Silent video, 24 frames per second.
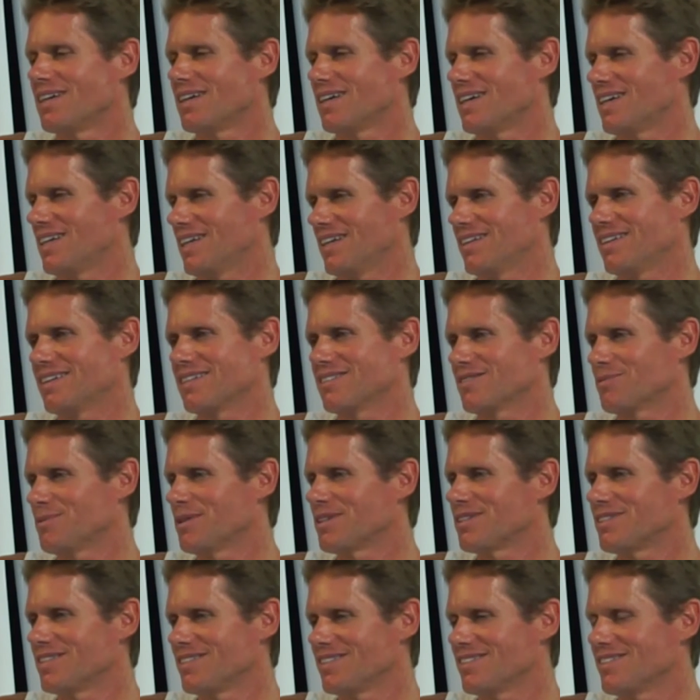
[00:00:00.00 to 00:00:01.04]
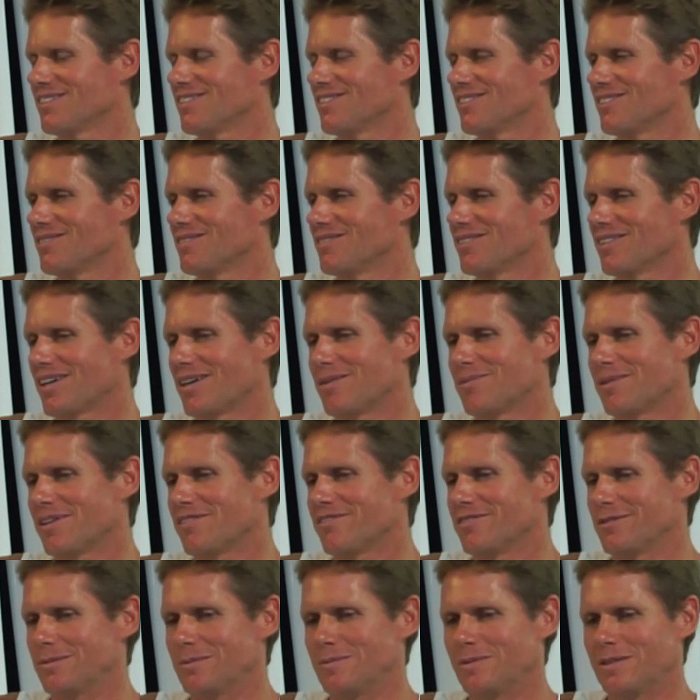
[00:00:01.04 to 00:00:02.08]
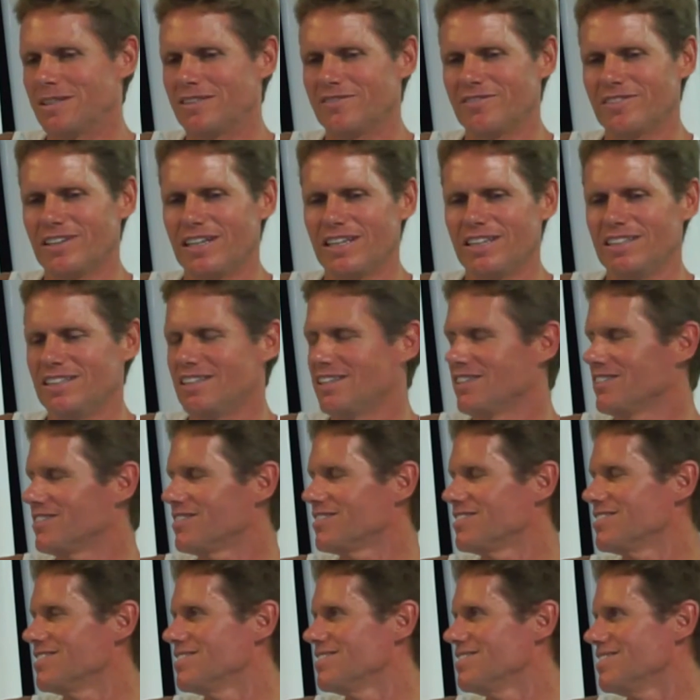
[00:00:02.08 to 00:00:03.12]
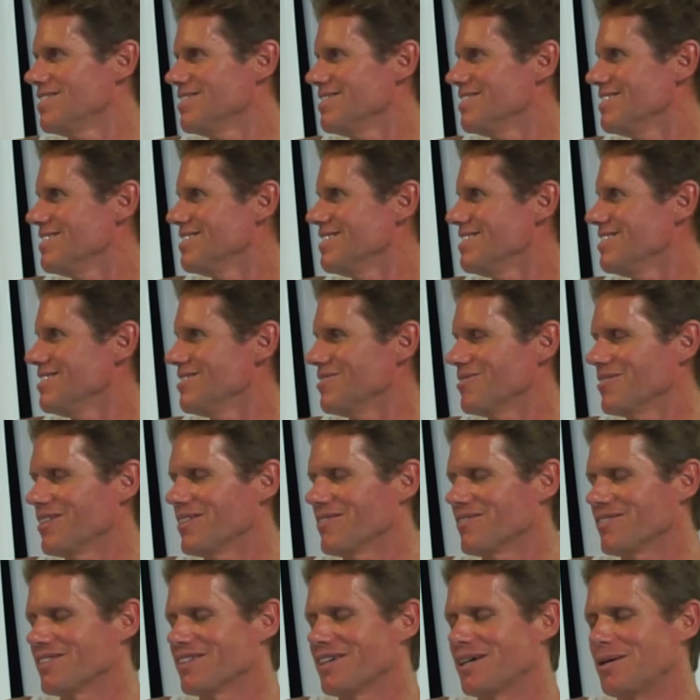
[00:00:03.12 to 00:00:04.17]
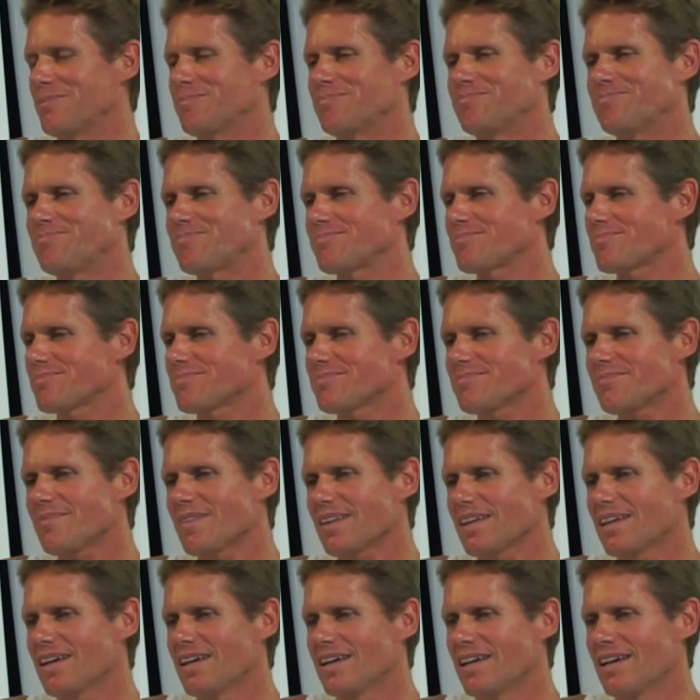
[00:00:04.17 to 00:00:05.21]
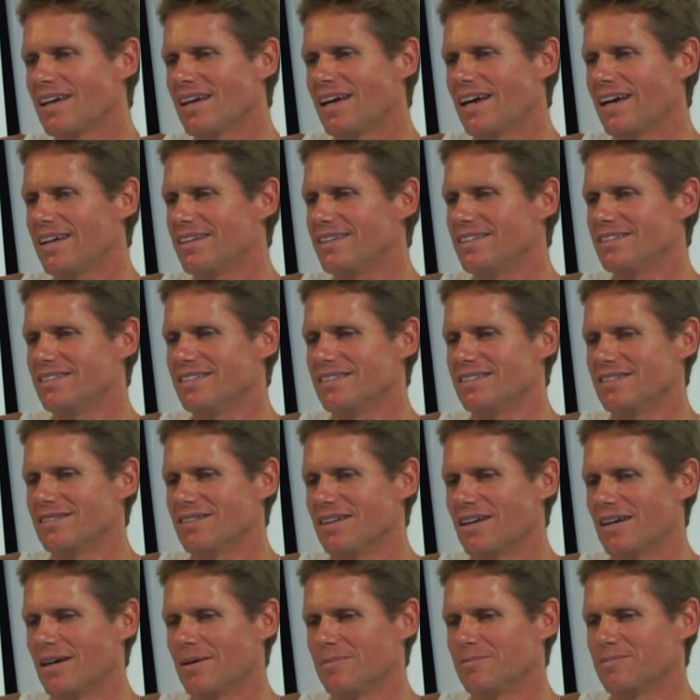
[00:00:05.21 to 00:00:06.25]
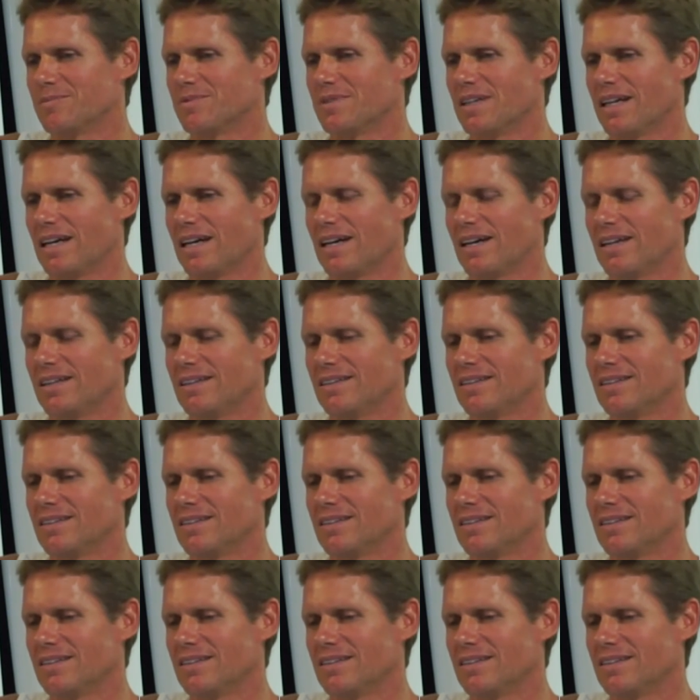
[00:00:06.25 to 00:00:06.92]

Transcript: and I think especially I have a little bit of ADHD or whatever, ADD, and